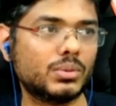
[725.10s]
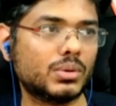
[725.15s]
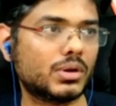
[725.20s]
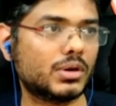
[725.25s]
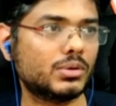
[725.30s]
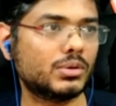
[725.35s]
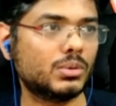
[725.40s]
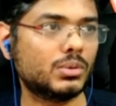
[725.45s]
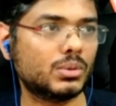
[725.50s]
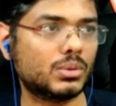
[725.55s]

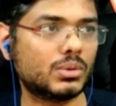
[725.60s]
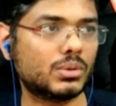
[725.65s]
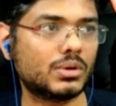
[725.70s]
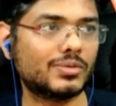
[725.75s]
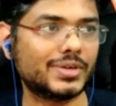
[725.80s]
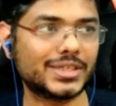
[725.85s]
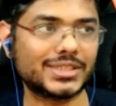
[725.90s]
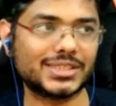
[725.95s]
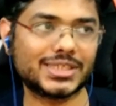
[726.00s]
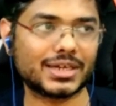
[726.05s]
know how
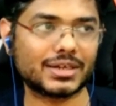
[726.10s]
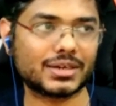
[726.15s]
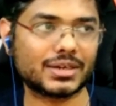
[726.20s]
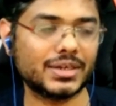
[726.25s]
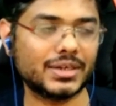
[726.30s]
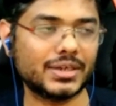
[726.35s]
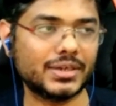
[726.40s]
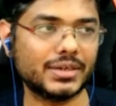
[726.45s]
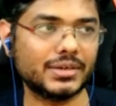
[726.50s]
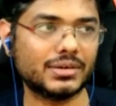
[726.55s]

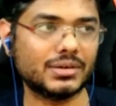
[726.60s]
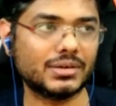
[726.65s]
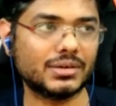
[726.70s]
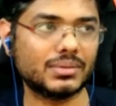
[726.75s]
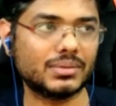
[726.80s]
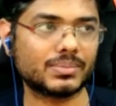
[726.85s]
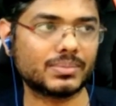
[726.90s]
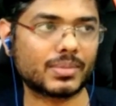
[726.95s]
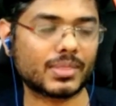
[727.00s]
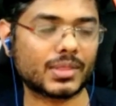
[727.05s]
exactly
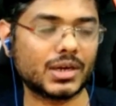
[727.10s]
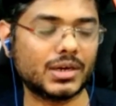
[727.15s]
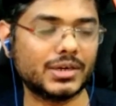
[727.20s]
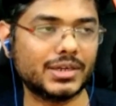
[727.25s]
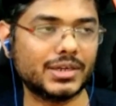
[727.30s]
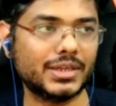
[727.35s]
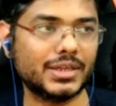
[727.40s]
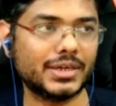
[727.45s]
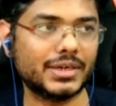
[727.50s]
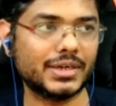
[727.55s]

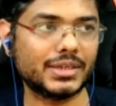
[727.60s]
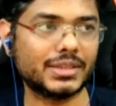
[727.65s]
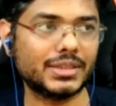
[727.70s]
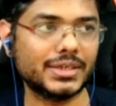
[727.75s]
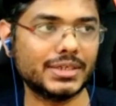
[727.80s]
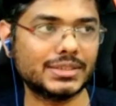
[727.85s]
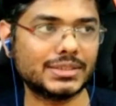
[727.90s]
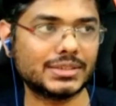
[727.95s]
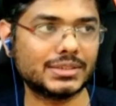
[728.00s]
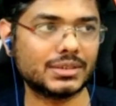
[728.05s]
did they
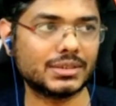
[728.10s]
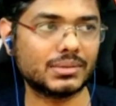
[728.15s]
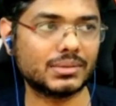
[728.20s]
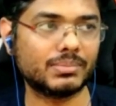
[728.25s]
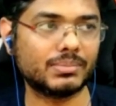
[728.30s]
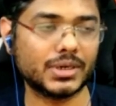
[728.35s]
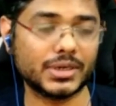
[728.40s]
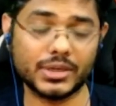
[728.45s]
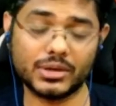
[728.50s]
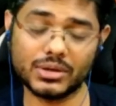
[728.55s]
get these
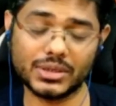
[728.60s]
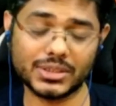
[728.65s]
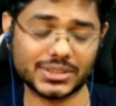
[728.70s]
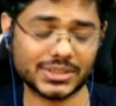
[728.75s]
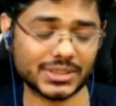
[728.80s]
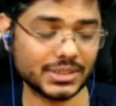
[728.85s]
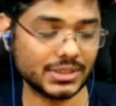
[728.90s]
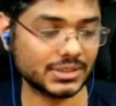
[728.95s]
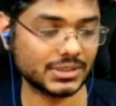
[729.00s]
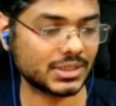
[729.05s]

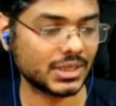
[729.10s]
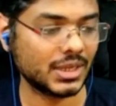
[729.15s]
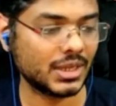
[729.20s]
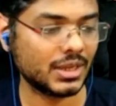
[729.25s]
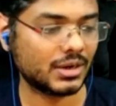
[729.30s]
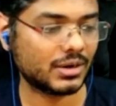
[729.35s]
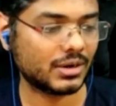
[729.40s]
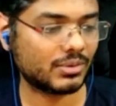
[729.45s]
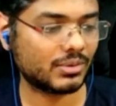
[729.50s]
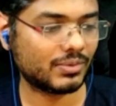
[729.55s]
particular skills.
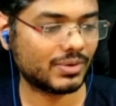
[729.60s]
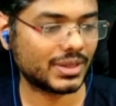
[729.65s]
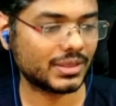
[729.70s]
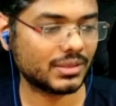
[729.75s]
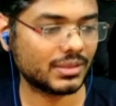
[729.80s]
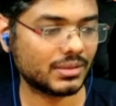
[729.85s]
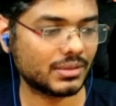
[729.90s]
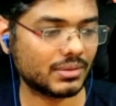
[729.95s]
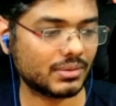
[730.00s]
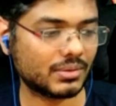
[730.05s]
Now,
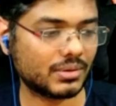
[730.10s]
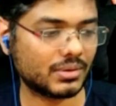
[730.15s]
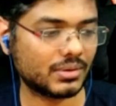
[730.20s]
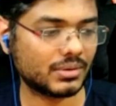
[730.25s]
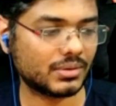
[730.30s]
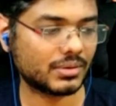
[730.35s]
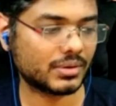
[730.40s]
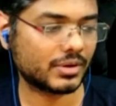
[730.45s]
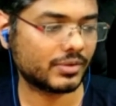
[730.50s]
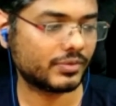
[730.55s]

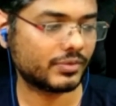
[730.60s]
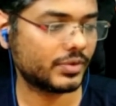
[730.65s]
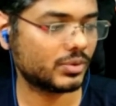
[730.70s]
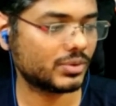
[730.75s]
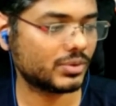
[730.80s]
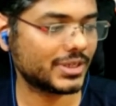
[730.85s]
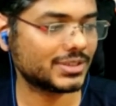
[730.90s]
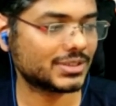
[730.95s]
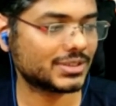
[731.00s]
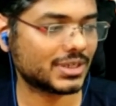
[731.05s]
a
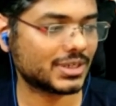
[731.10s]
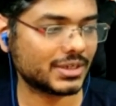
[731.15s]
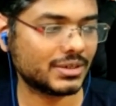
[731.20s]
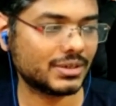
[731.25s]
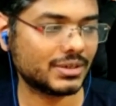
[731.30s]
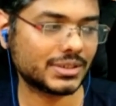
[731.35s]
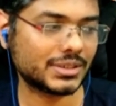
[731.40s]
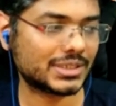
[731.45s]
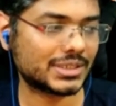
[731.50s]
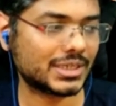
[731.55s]
few things
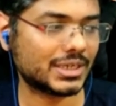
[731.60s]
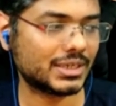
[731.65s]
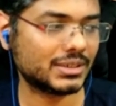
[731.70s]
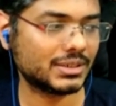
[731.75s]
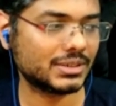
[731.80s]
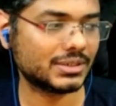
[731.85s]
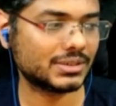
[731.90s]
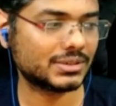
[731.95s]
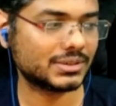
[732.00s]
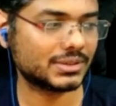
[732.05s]
I
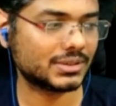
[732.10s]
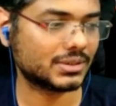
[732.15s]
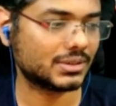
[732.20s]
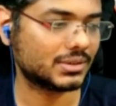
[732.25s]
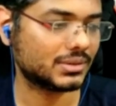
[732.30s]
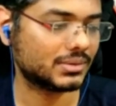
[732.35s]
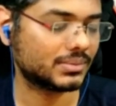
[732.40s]
understand is